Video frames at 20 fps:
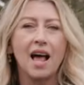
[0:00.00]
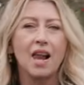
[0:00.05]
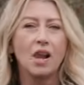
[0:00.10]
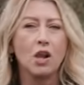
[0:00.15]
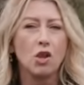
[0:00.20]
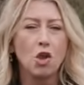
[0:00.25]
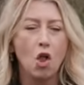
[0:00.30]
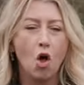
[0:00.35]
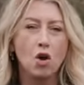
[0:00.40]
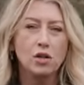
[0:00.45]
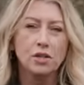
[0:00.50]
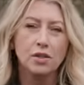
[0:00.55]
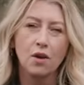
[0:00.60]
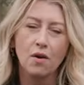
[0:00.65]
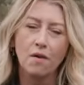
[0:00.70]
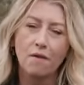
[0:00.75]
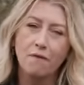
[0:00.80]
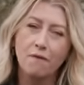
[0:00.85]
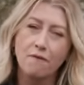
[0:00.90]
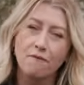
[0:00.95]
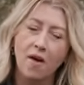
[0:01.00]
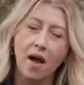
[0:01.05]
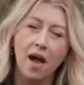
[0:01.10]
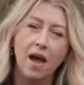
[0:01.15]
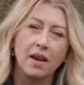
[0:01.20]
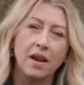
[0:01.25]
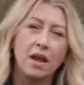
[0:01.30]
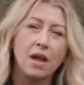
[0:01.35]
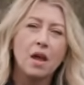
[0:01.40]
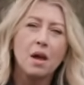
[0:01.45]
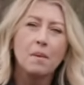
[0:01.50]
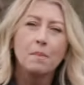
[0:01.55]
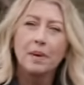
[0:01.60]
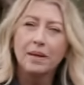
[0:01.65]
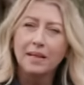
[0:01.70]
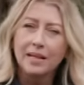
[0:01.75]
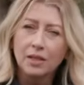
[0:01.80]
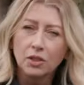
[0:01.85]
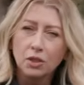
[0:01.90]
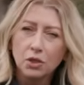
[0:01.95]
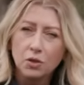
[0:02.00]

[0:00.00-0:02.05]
a lot of fun, but it